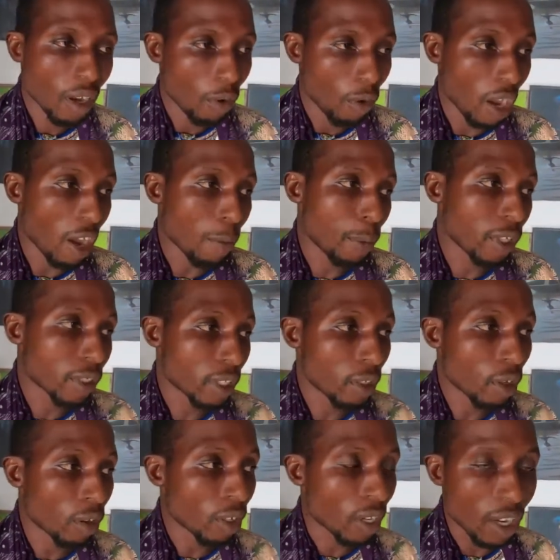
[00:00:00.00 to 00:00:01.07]
We are painting
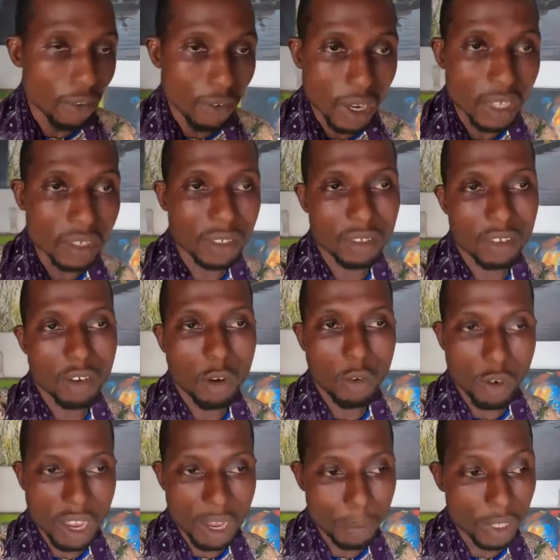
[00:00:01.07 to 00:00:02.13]
on canvas,
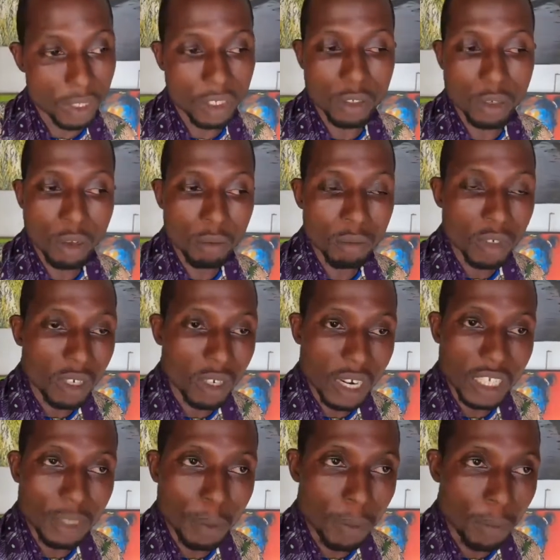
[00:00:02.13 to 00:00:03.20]
we are painting on
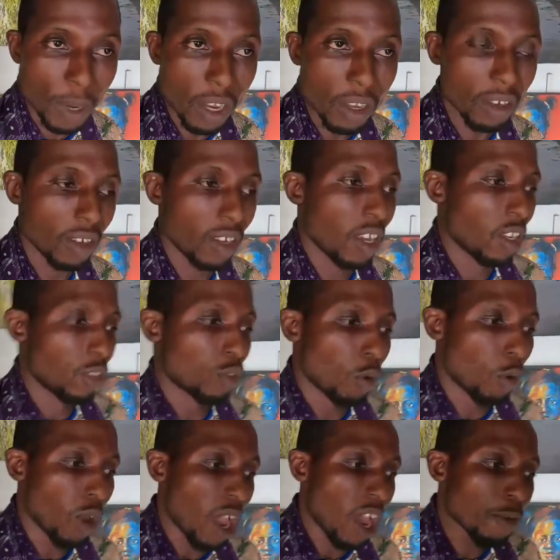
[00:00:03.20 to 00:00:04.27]
rice paper, so
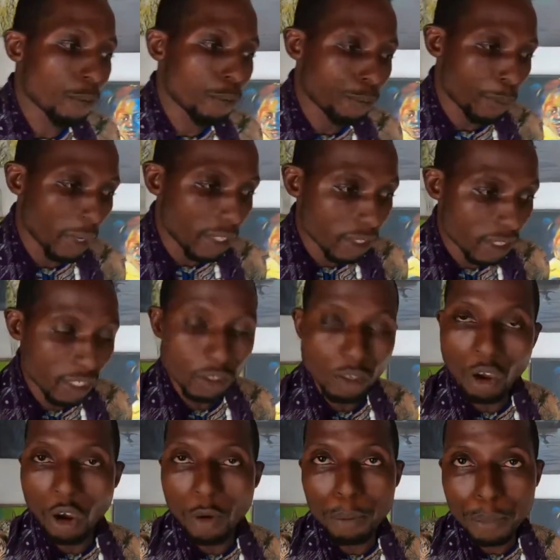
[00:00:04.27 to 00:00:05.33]
we are painting
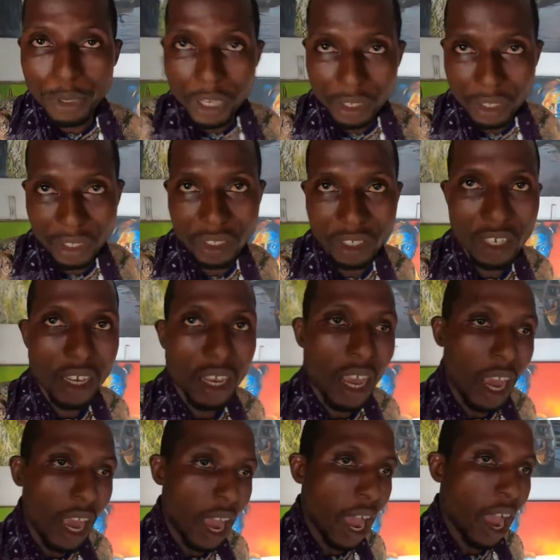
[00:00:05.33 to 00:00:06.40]
on bead,
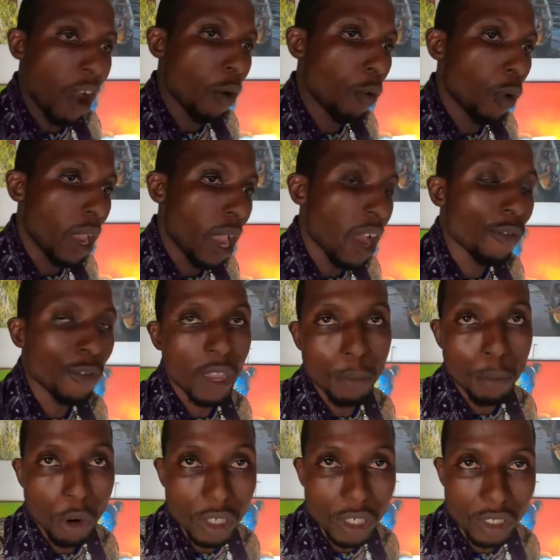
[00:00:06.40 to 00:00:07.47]
and we have a
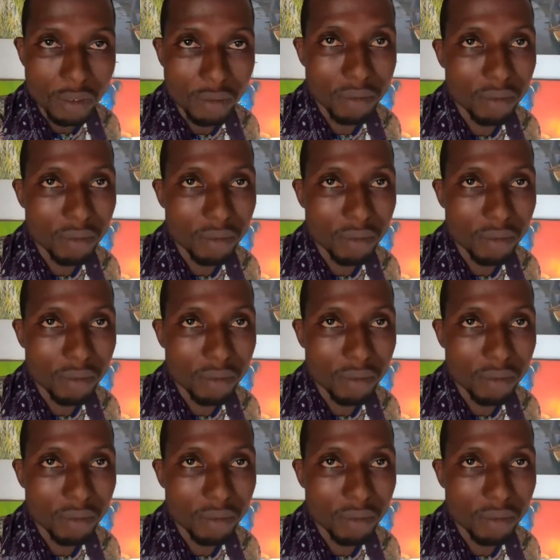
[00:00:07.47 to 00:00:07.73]
body,